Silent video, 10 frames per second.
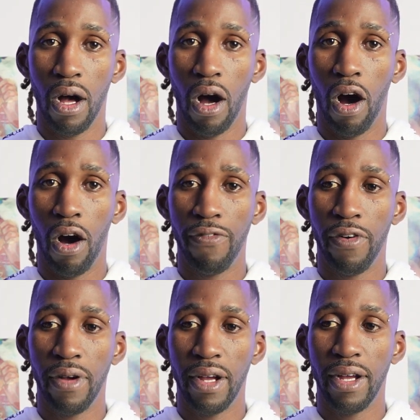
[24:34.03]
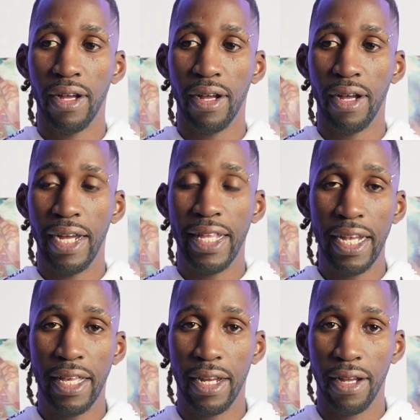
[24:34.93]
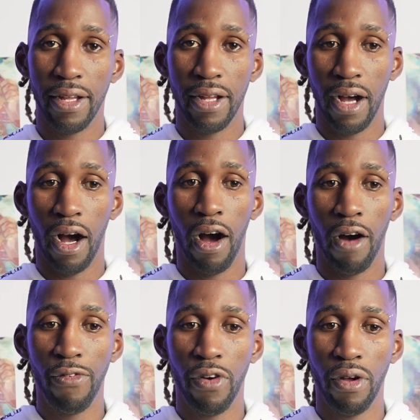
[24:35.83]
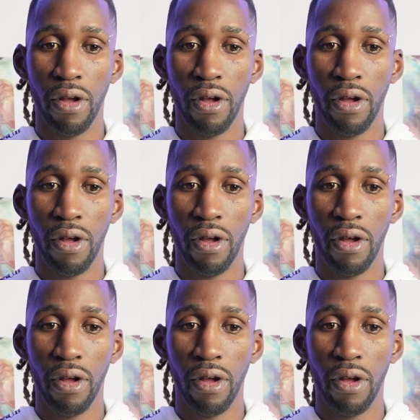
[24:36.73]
of intensity, of